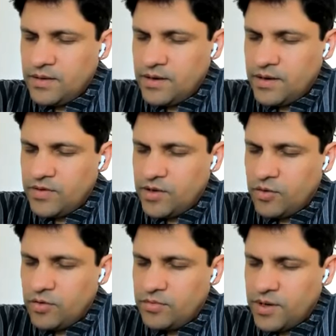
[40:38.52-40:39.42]
There's a lovely
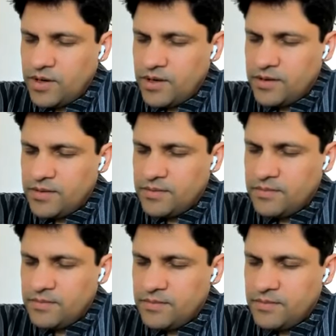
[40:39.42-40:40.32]
quote by, I
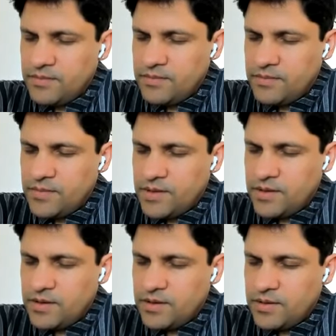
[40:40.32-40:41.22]

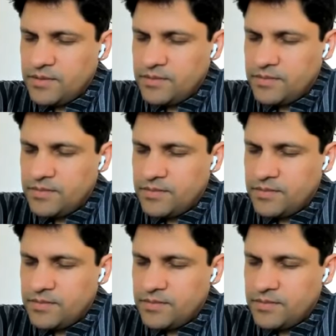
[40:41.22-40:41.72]
think,